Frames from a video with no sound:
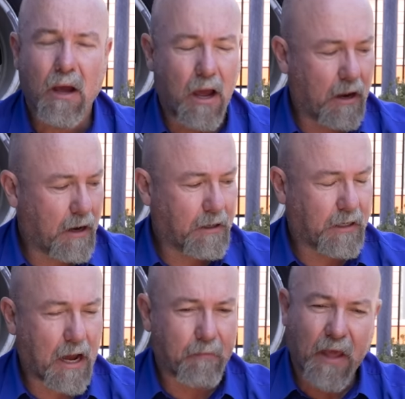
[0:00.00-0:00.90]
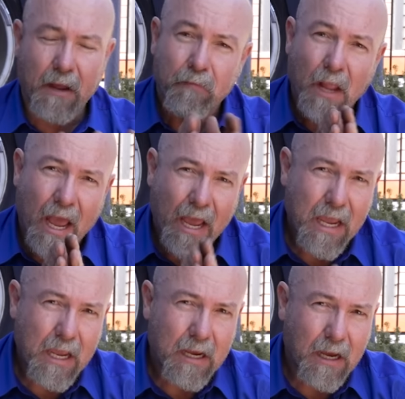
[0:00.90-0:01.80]
and that
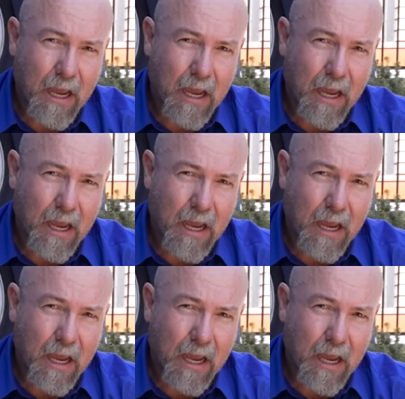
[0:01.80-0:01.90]
he